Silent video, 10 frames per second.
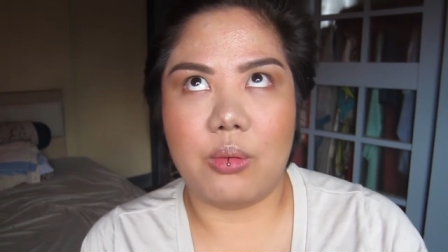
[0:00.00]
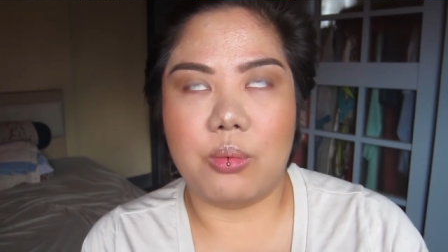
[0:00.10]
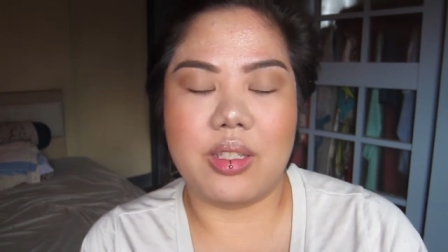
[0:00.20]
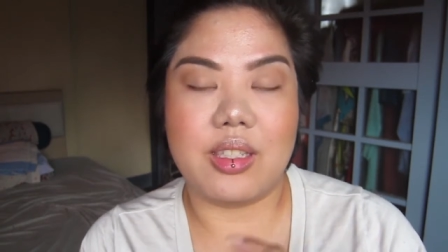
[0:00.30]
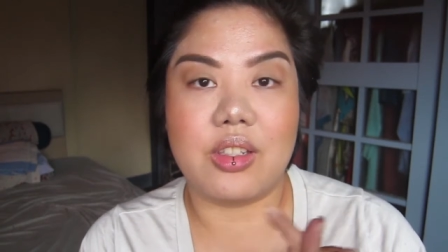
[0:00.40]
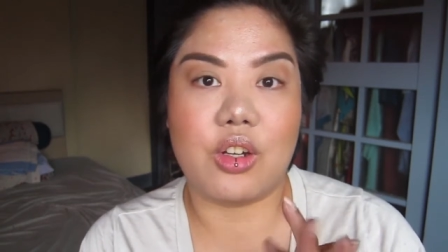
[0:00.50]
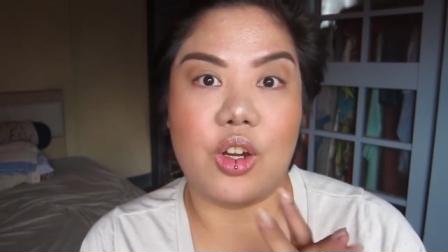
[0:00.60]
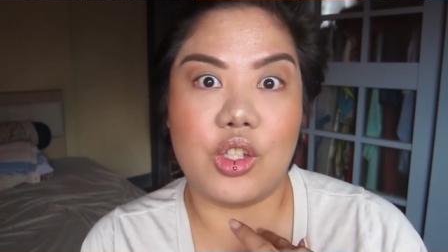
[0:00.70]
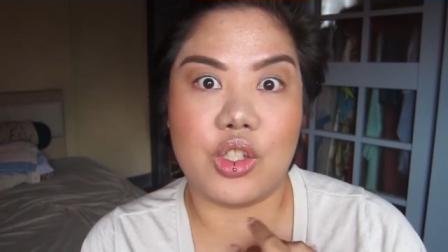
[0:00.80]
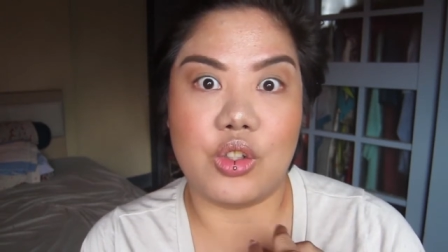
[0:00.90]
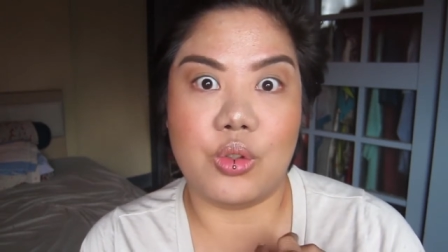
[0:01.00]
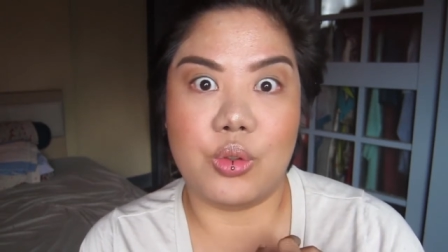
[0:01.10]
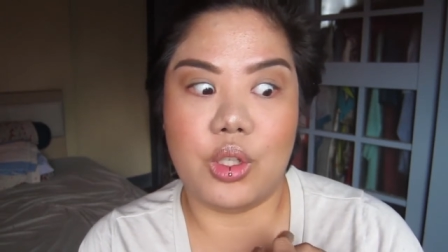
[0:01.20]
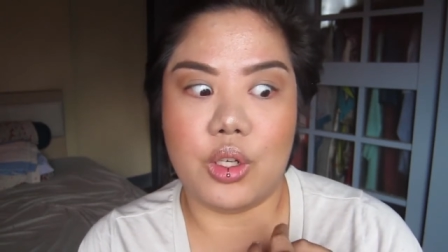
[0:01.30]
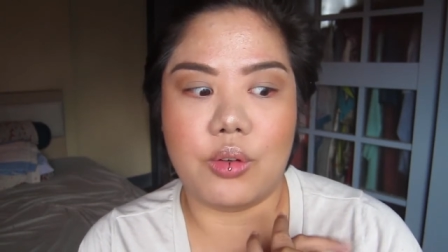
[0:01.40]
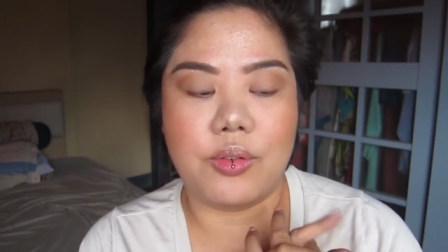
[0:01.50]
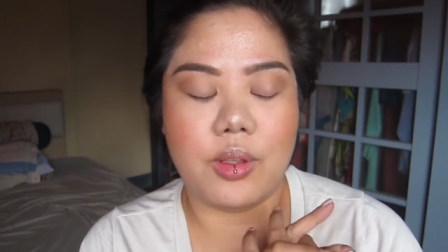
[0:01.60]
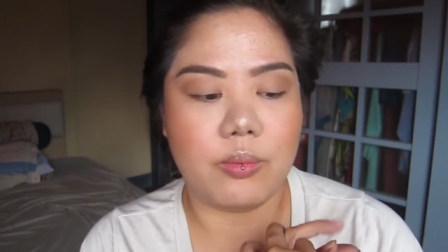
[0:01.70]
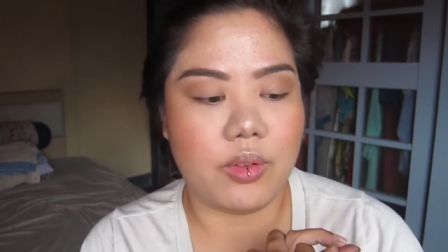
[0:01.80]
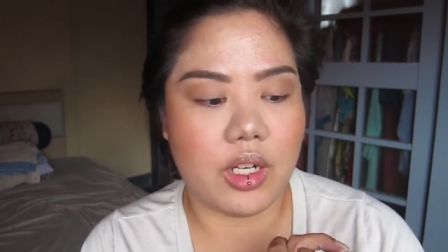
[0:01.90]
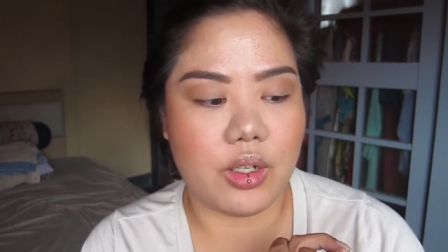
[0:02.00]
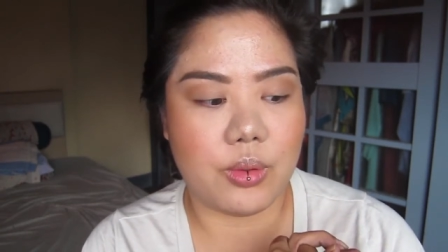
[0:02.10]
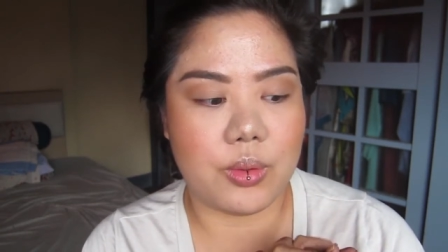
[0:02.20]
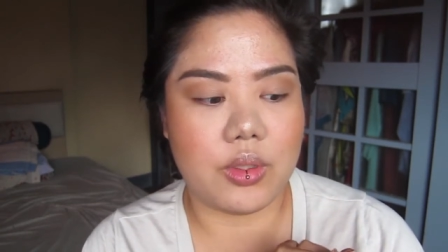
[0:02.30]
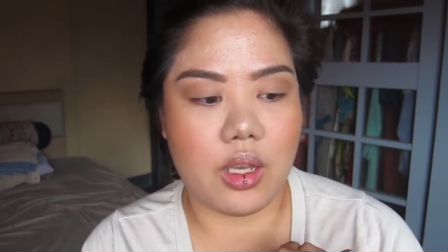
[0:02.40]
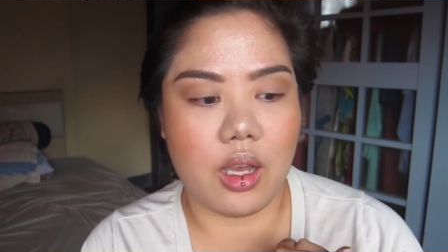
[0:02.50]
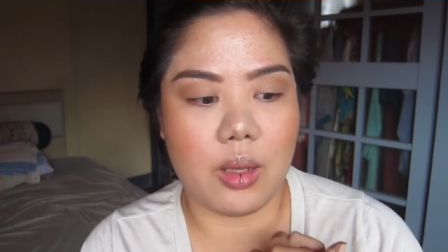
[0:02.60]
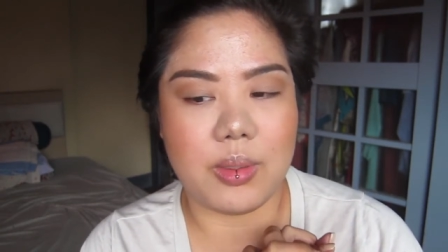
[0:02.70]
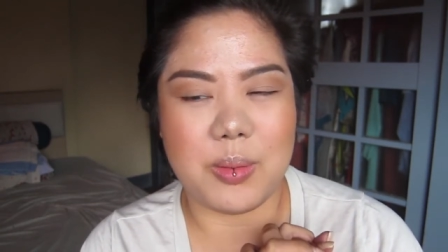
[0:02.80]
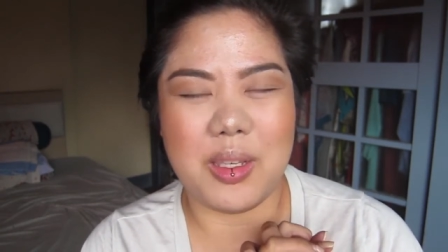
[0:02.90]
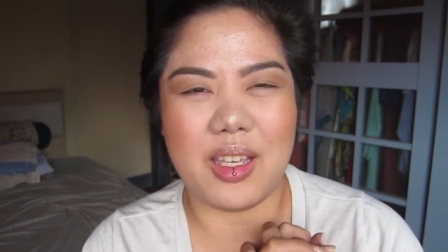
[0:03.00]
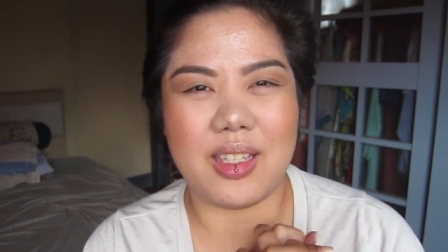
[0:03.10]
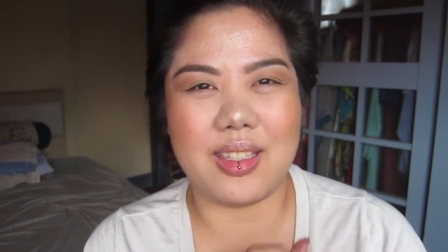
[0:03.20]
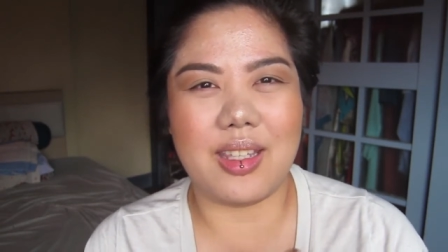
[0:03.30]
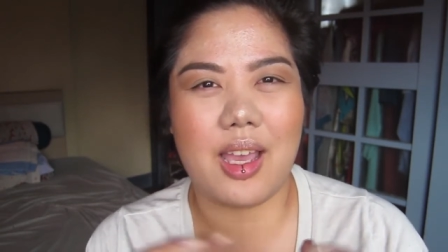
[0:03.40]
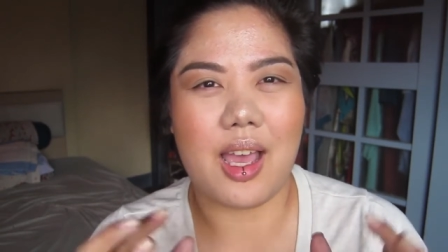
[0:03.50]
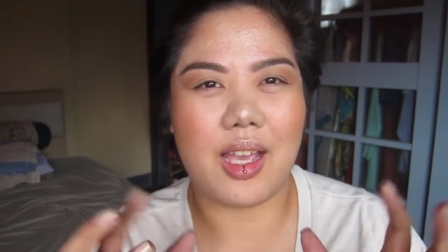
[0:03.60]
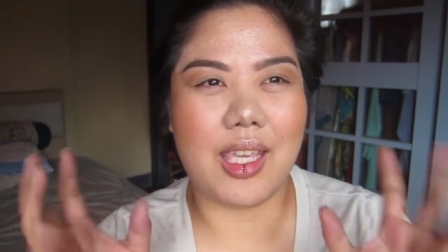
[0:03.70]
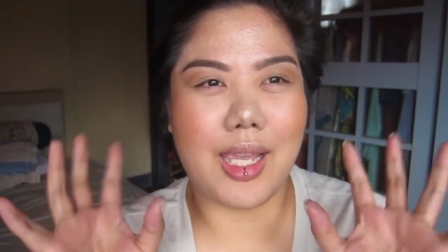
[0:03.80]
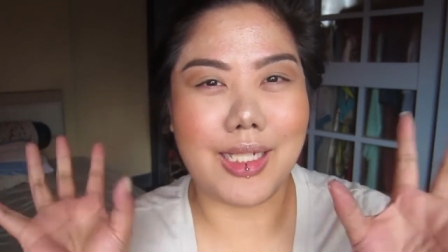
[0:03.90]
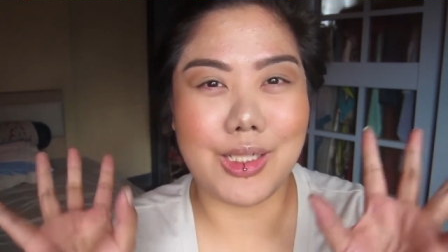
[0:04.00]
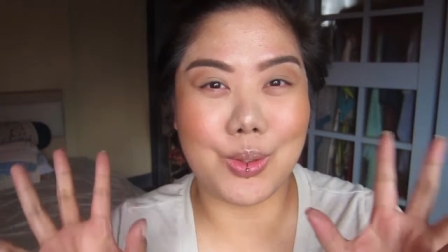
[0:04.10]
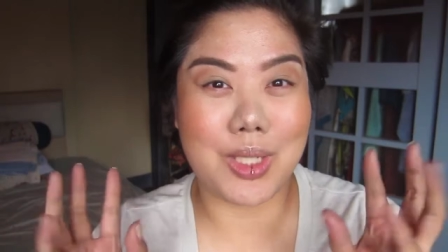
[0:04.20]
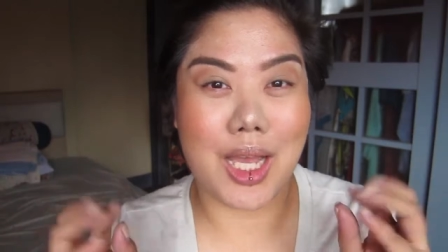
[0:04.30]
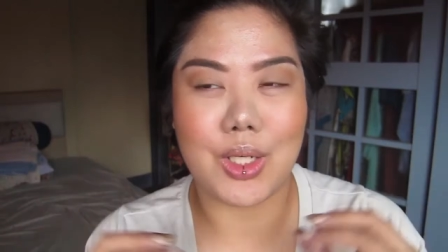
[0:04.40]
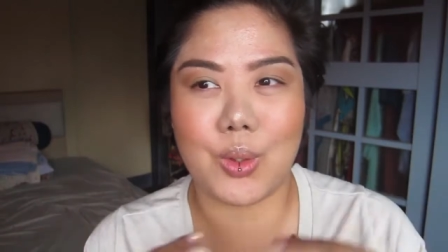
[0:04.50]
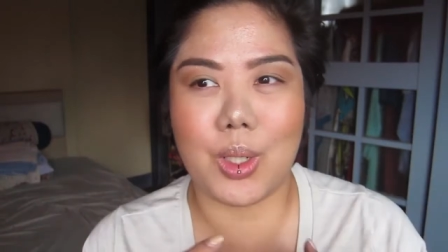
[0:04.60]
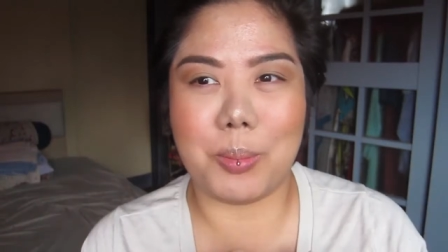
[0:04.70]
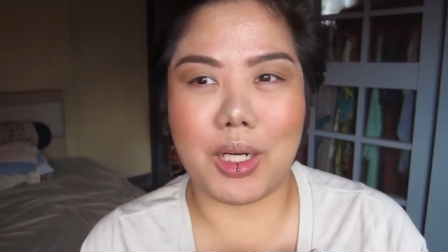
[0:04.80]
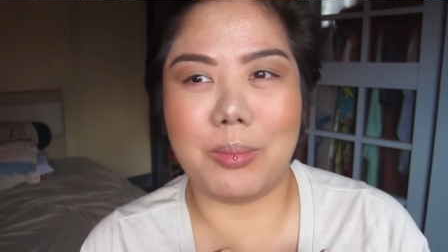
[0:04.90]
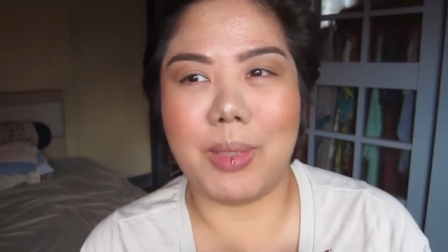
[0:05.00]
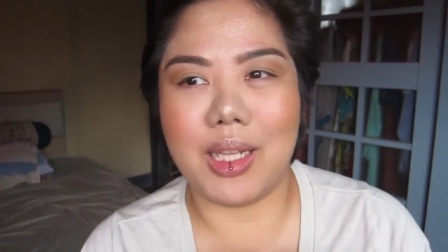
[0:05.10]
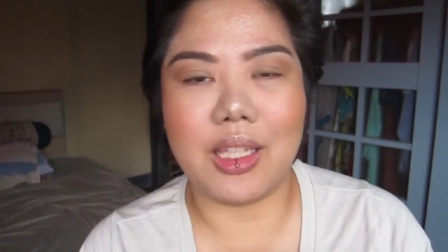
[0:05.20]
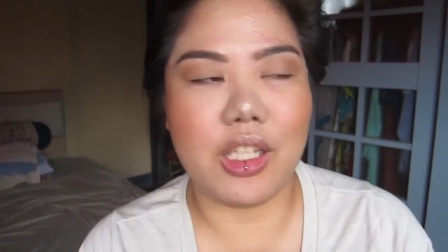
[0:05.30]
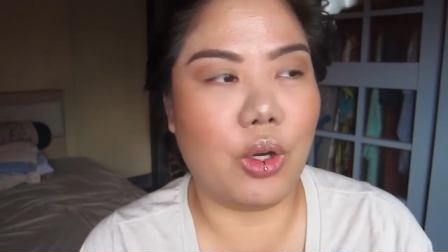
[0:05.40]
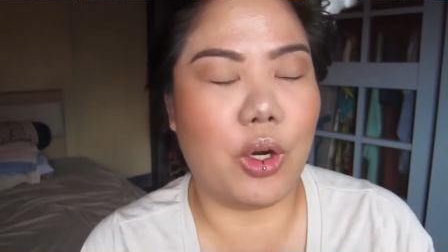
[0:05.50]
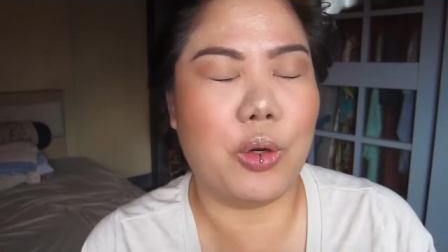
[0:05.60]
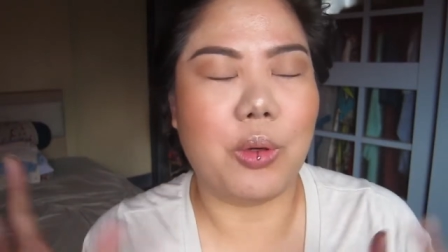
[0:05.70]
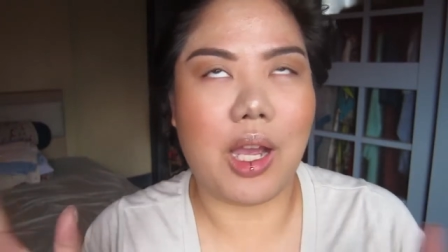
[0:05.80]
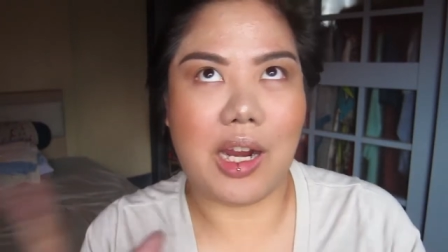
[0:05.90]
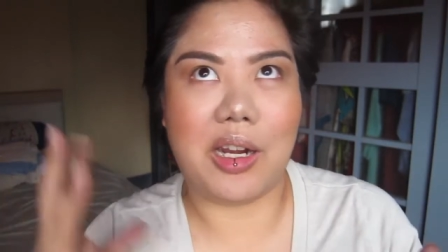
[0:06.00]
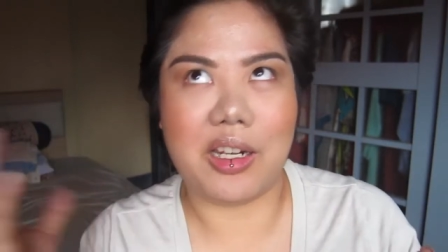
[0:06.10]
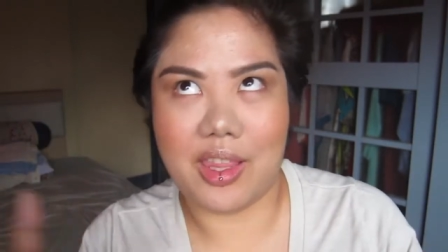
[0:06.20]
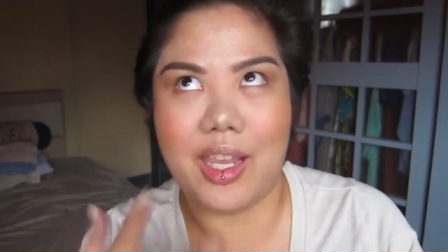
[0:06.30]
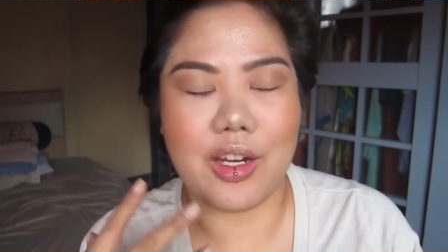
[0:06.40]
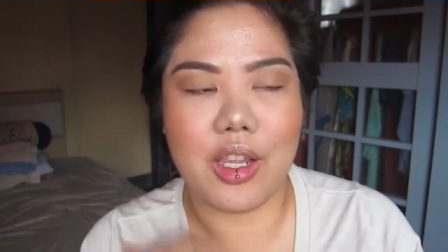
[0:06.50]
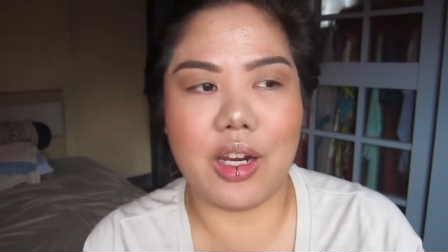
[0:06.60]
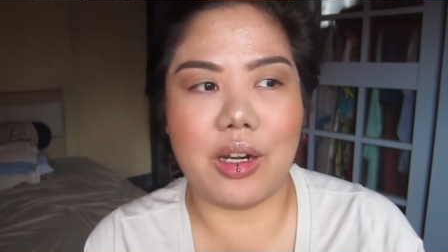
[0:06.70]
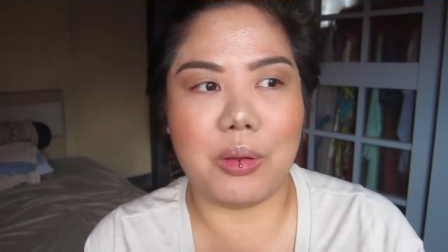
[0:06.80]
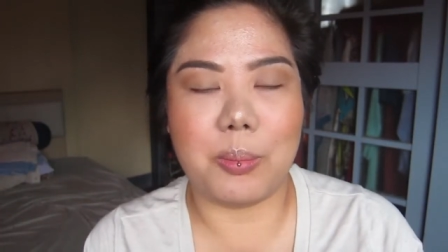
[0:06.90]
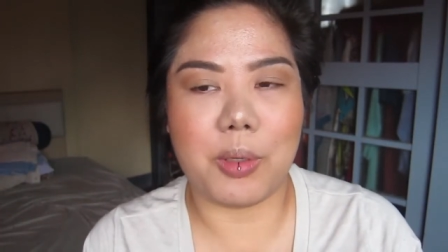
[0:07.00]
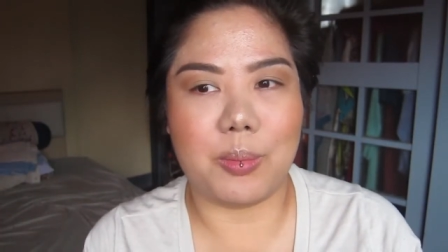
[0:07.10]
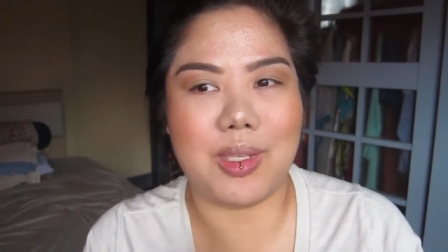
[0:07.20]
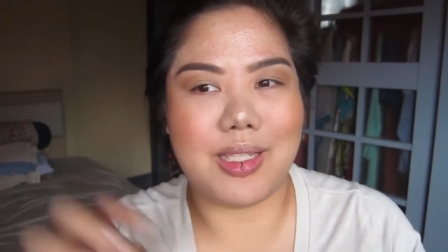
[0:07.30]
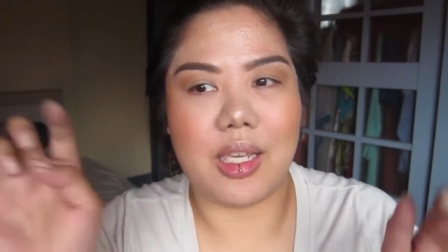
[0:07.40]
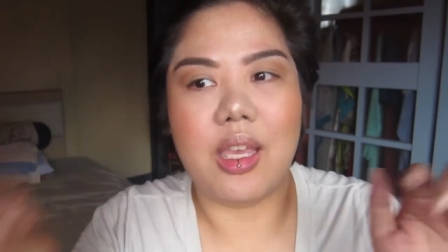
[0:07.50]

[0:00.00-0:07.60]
was discouraged to, you know, film videos um, is because ang init dito sa ano apartment, yung or, or the area around the apartment kasi